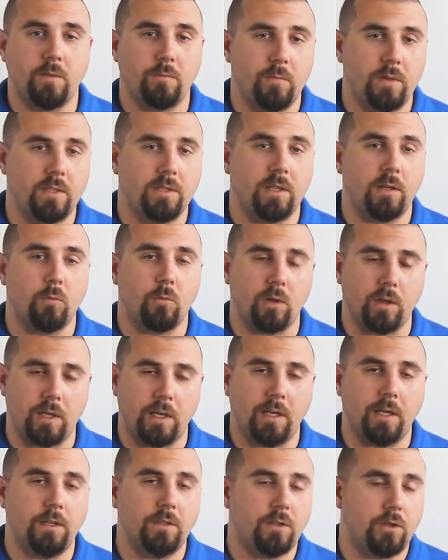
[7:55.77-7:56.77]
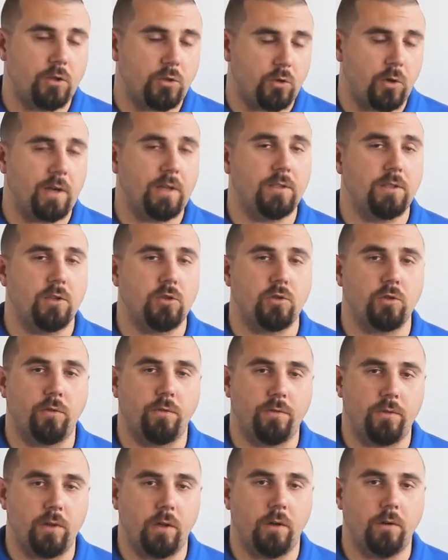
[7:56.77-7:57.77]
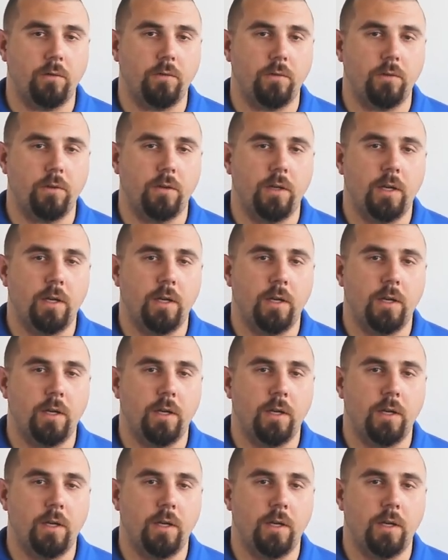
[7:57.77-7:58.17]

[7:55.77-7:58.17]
missing related to transitional flow.